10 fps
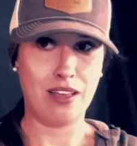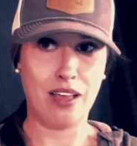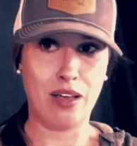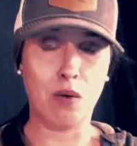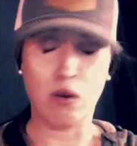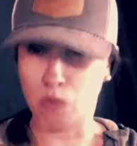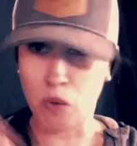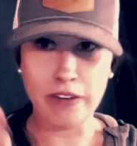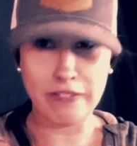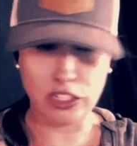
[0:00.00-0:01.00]
Well, one
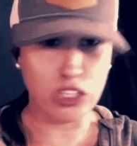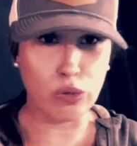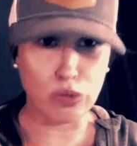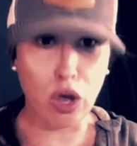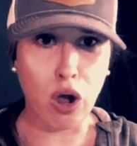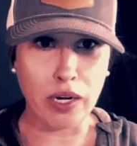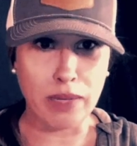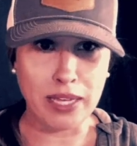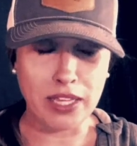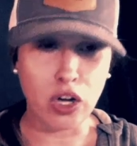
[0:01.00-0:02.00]
of the Joes already
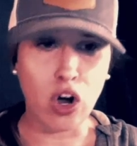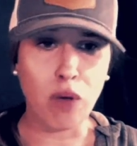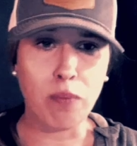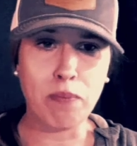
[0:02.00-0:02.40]
made the call,